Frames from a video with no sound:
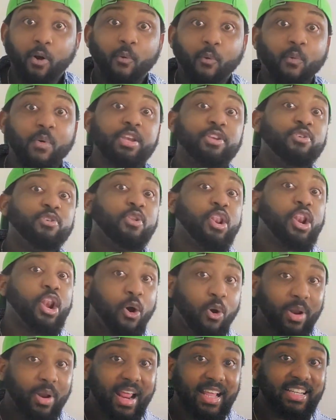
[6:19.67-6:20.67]
When you
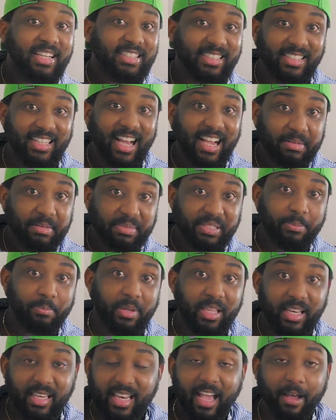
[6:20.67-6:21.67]
know that it's time to
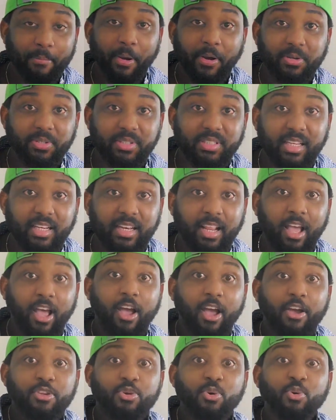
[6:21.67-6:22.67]
meet that person,
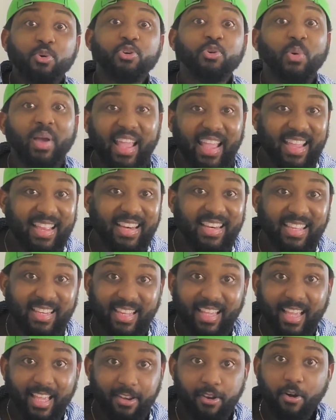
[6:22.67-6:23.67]
you will do
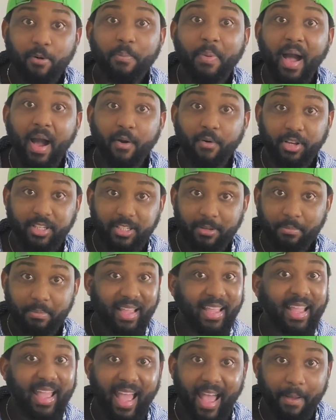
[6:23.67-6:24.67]
anything in your power to
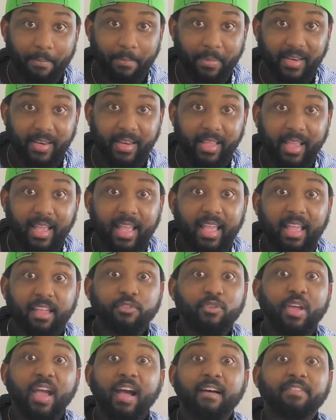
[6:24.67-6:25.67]
make it happen. If
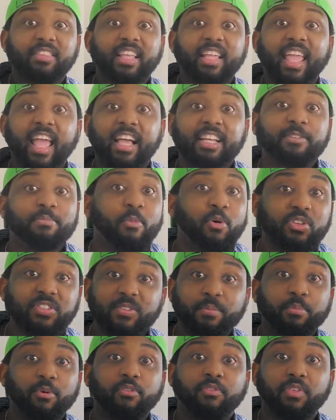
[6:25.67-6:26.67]
you have to catch
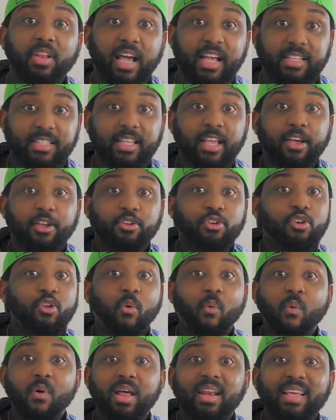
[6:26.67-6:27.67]
multiple flights, you
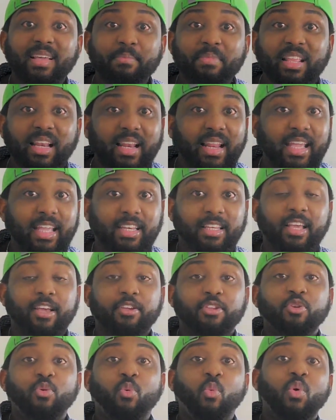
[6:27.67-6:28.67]
don't want to be late.
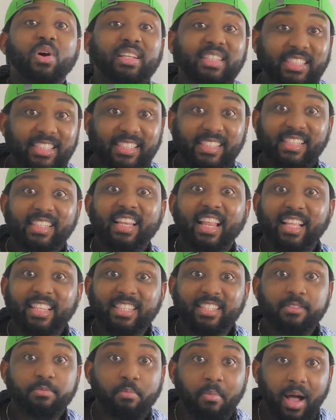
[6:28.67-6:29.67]
You want to see that
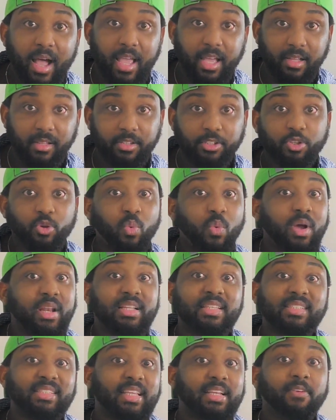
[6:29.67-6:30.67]
smile. You want
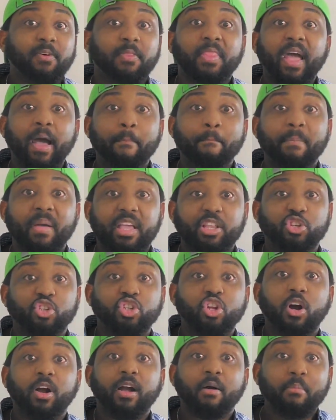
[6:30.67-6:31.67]
to sit on that bench,
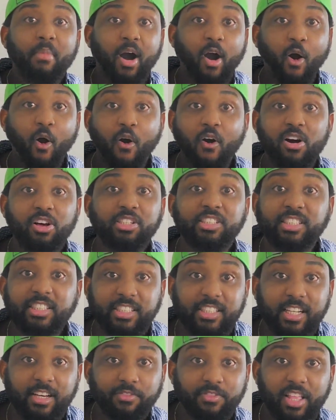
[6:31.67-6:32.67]
talk about all the
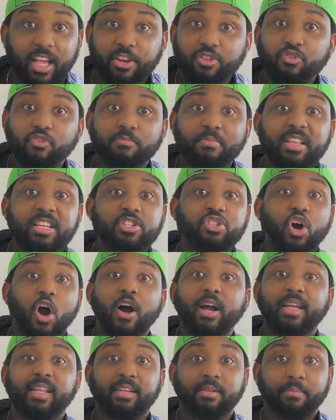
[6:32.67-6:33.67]
stuff that you've been
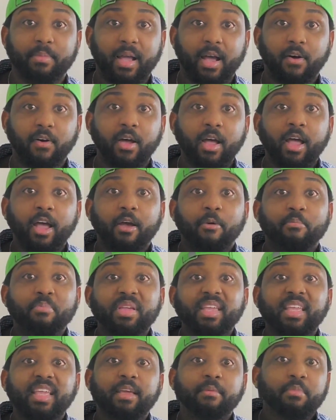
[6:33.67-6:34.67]
talking about.
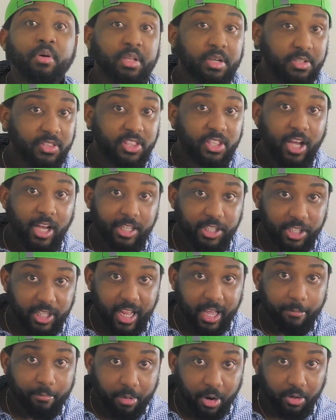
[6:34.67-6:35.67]
Being able to touch
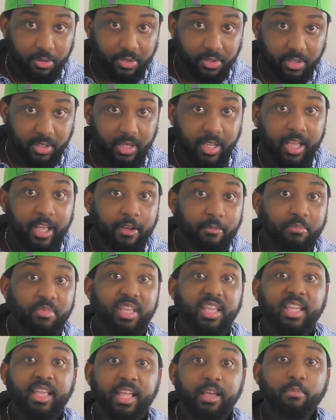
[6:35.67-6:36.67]
that person,
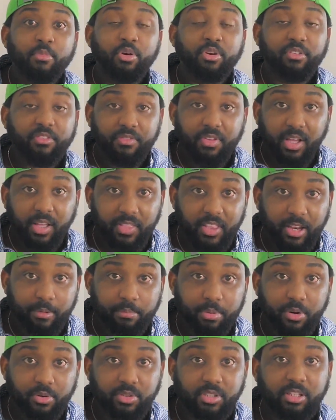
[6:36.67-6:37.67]
being able to feel that
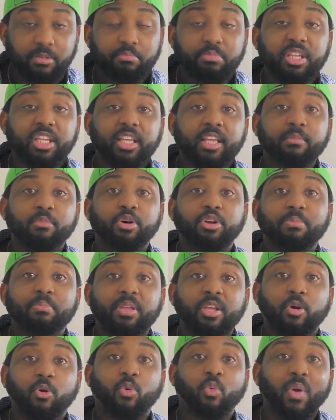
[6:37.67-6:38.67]
person, being able to
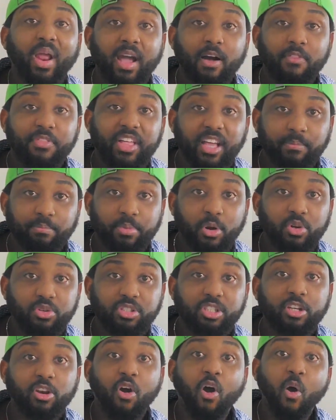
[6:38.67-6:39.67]
be around that
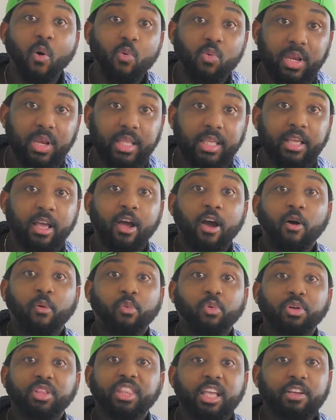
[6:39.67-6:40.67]
person only
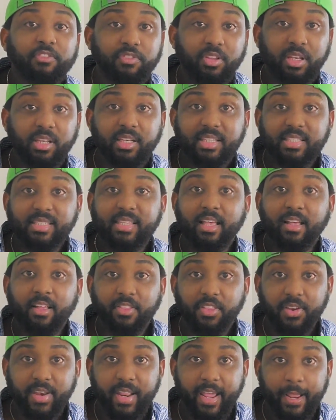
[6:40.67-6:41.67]
will definitely sell
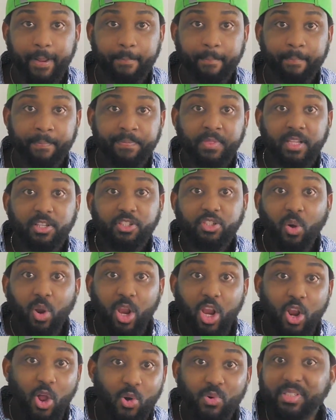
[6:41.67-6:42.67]
the day. So
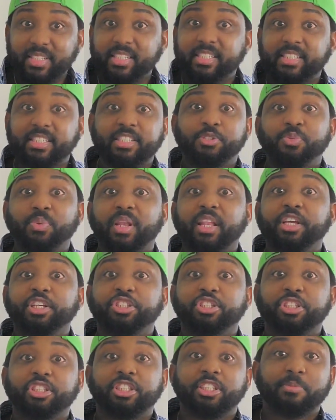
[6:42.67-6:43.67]
a long distance
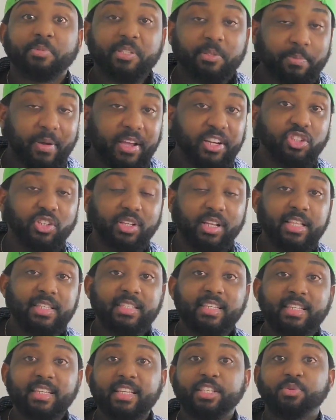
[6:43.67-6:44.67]
relationship, especially in
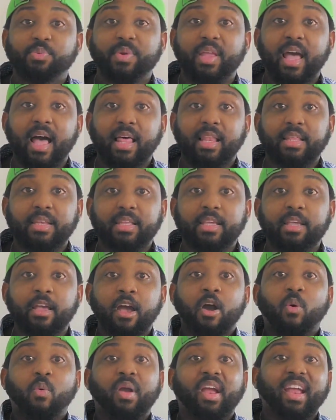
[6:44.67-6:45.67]
today's reality,
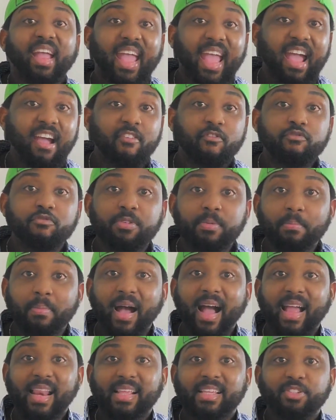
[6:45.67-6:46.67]
where
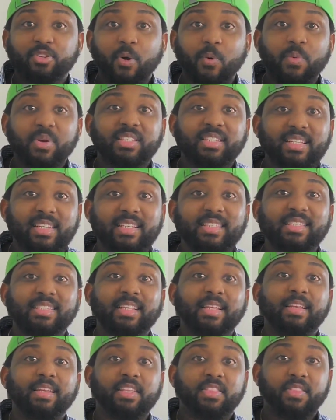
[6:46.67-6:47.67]
everybody is always
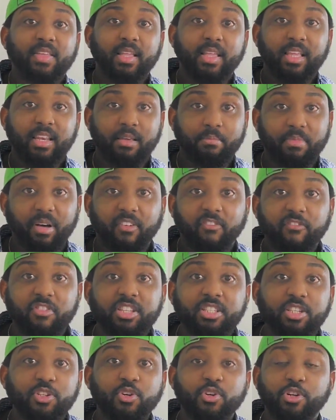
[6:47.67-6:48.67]
constantly thinking about
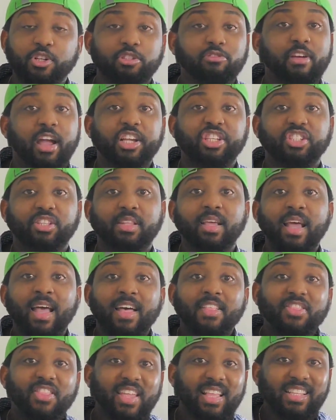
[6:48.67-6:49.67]
physical attraction,
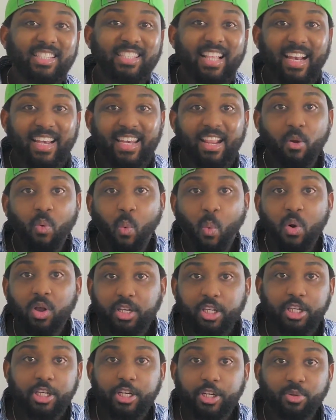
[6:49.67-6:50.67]
things that they
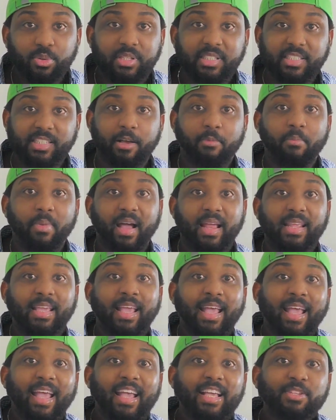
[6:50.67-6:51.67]
want to do to somebody,
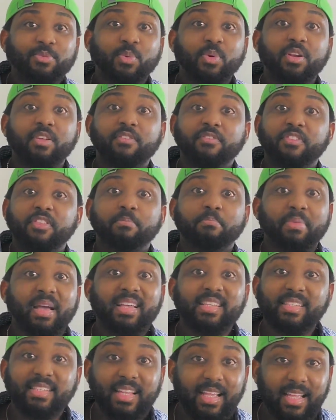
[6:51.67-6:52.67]
is one of the
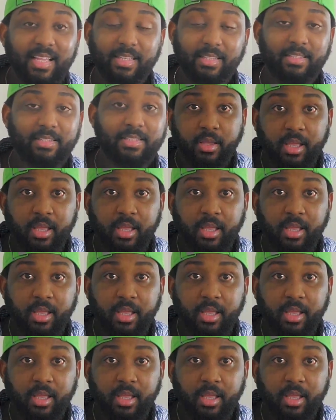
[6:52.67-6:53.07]
best things.